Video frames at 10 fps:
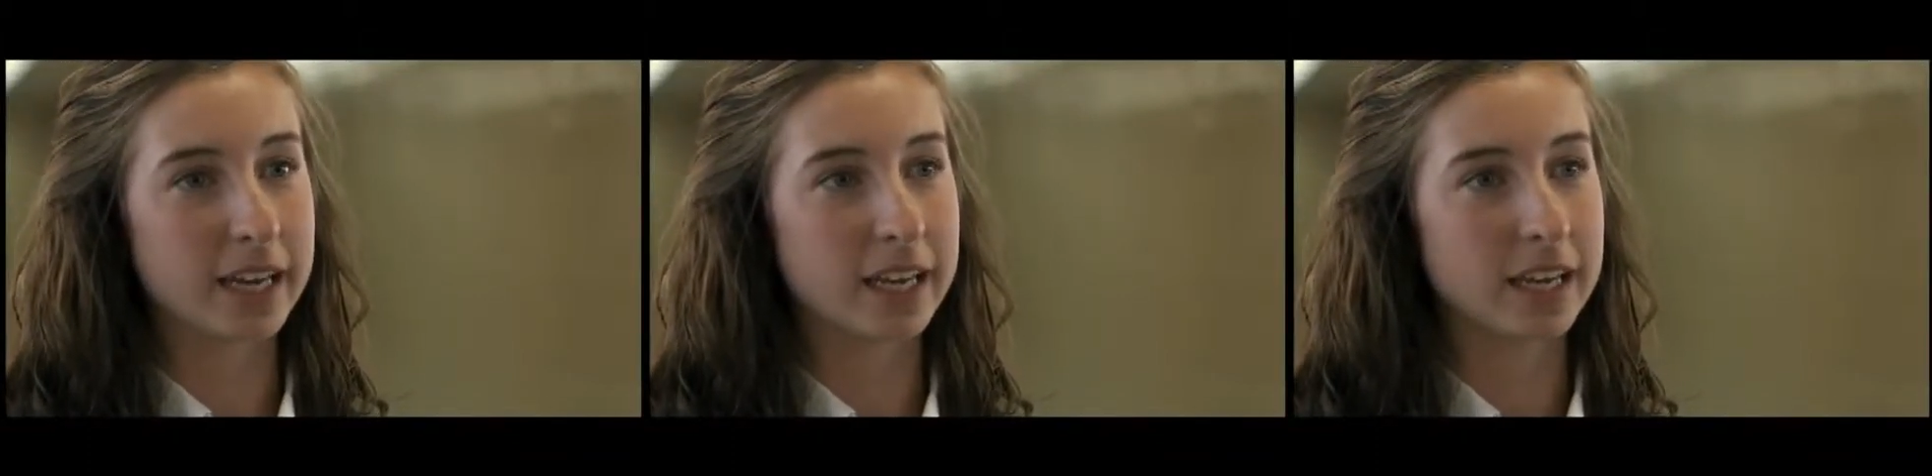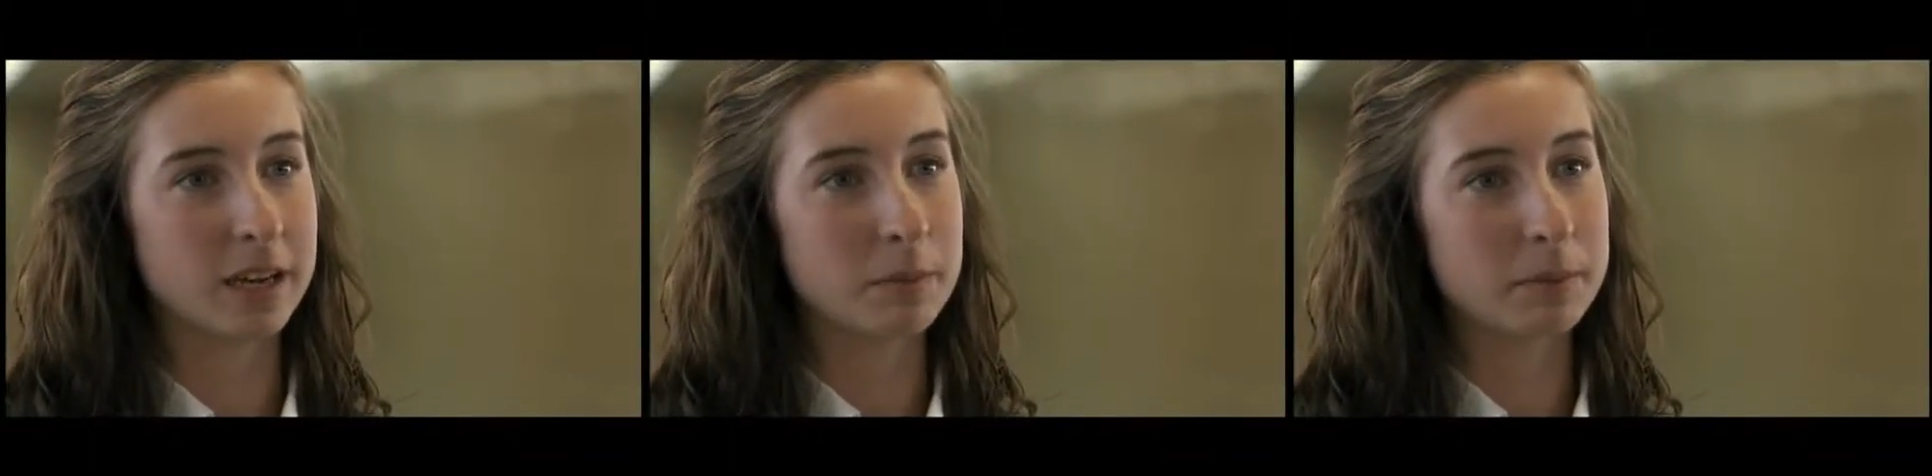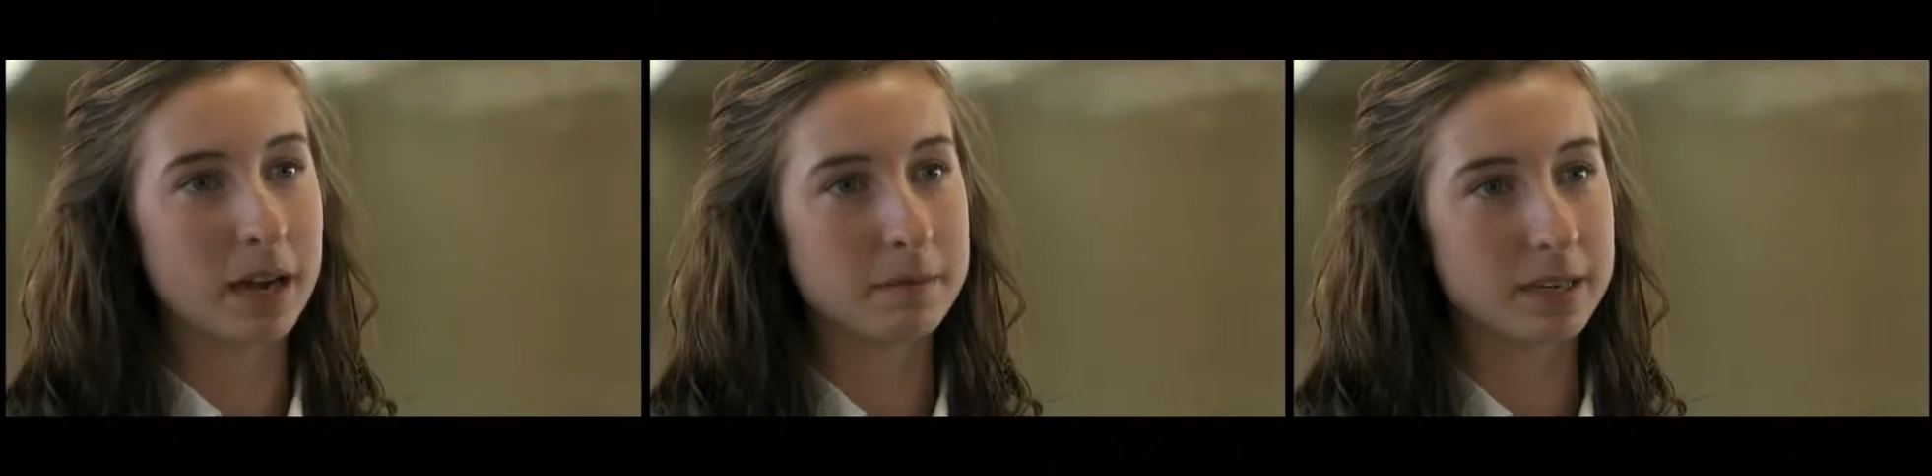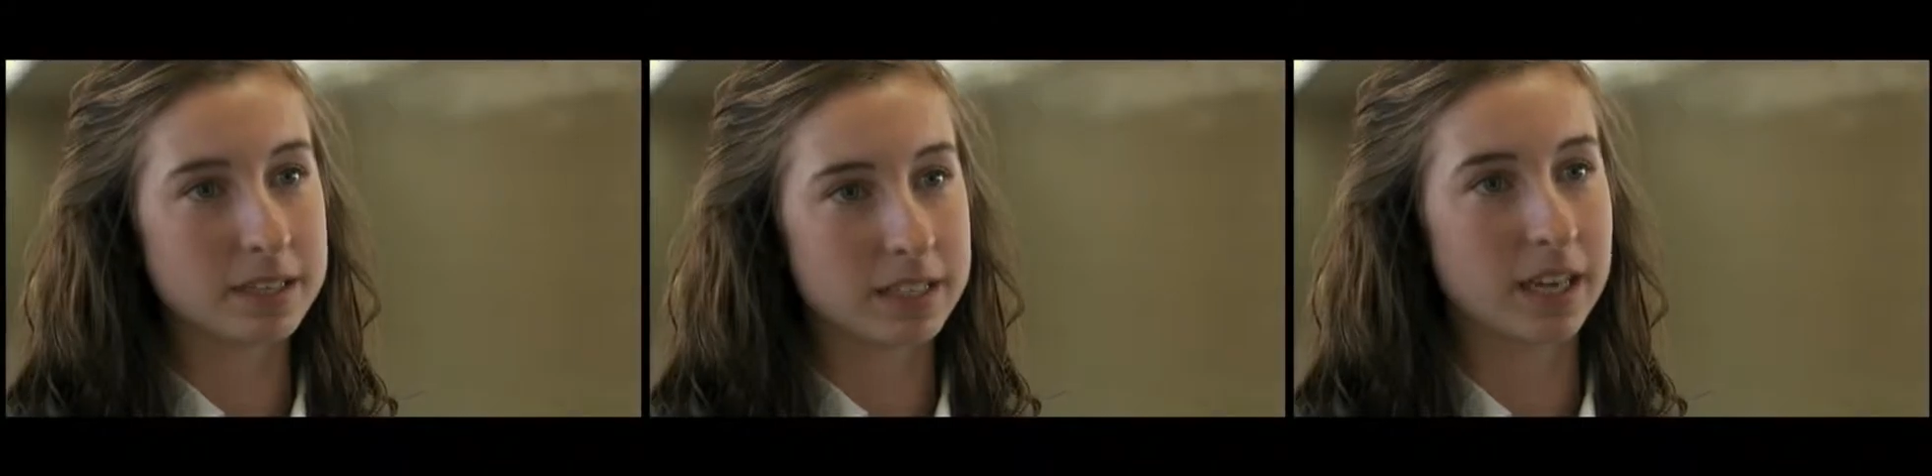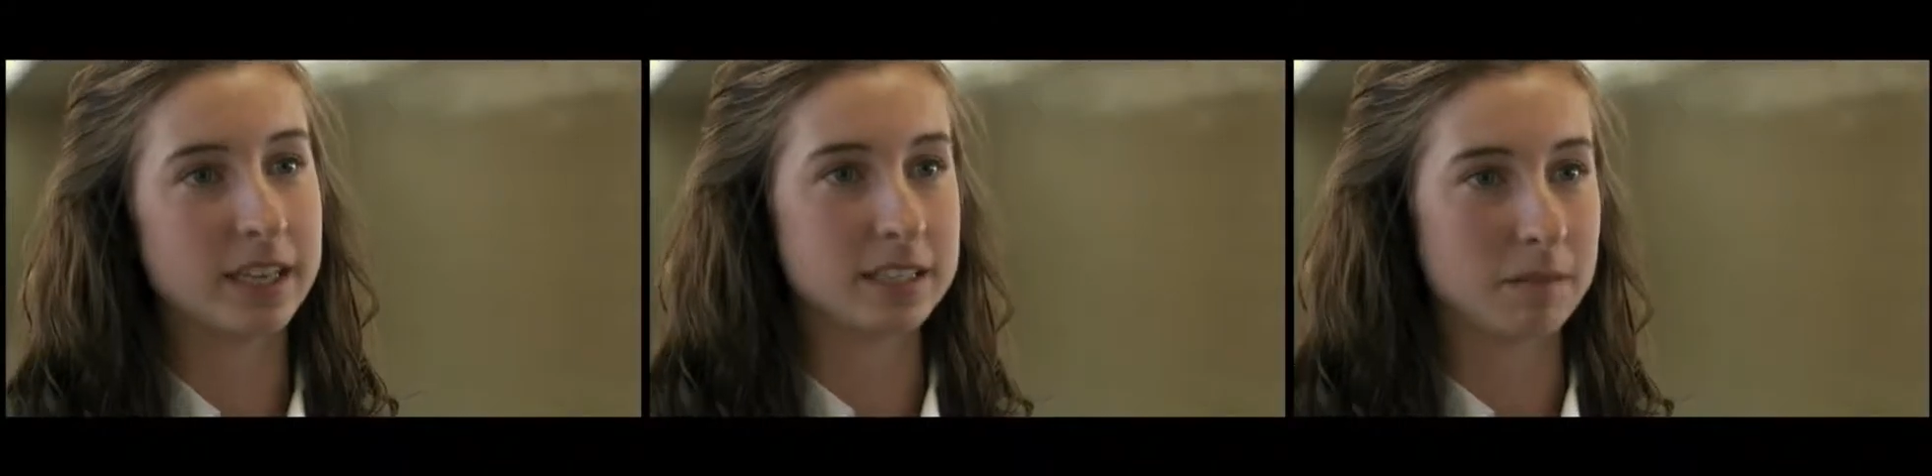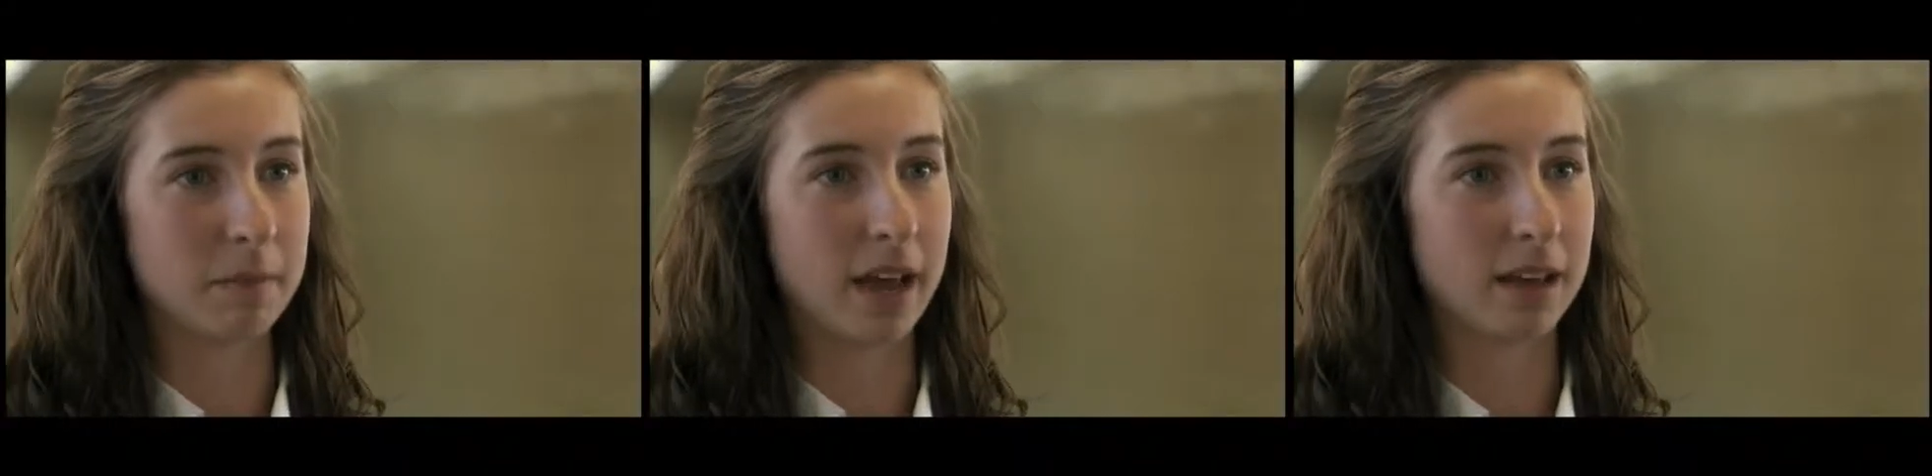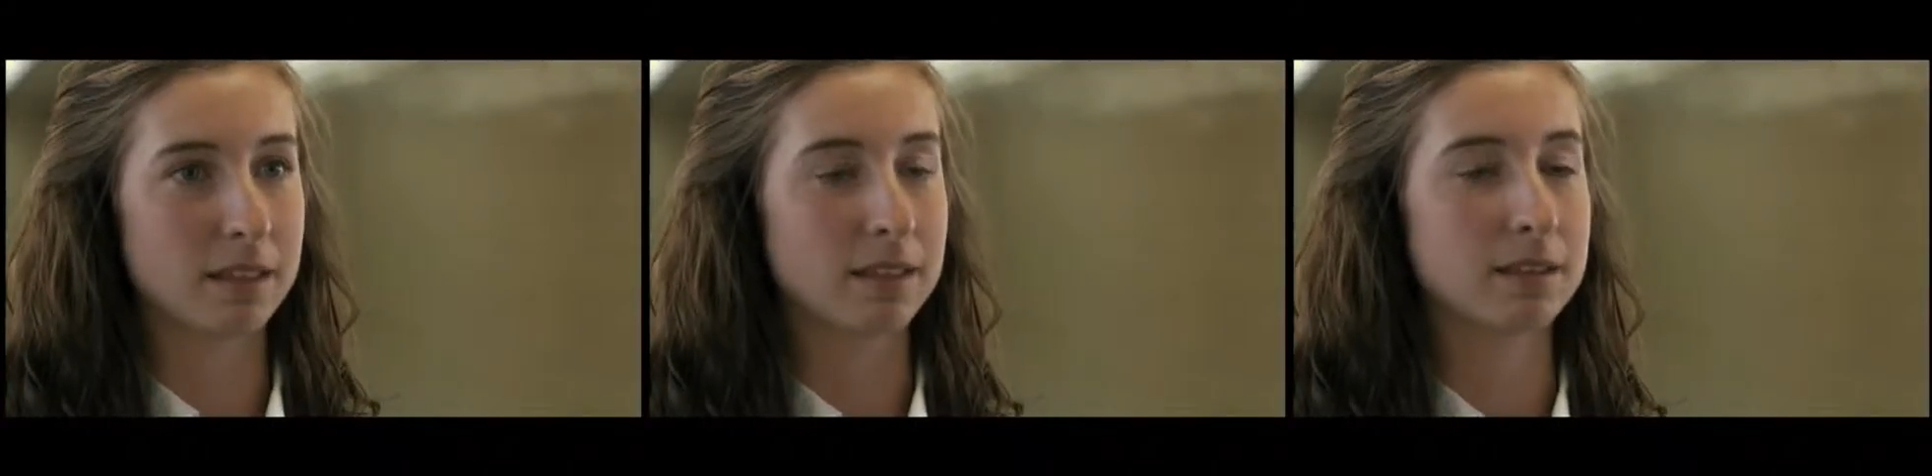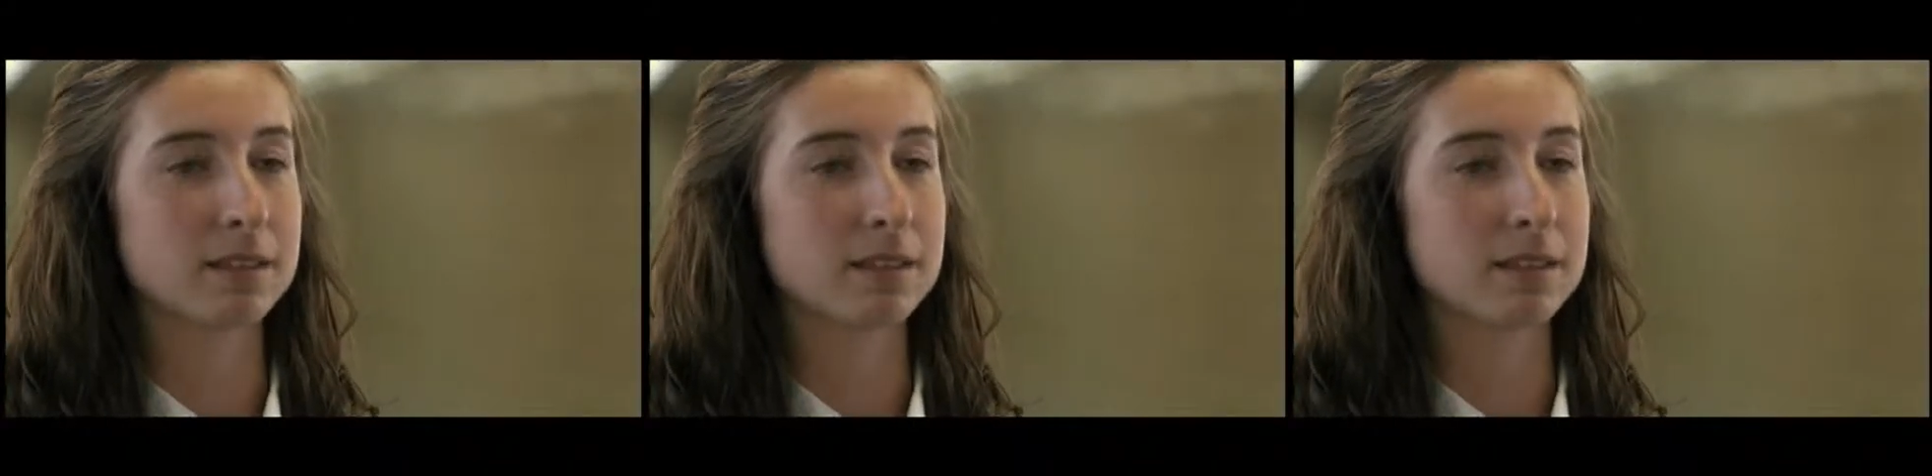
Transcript: I can apply my science and math.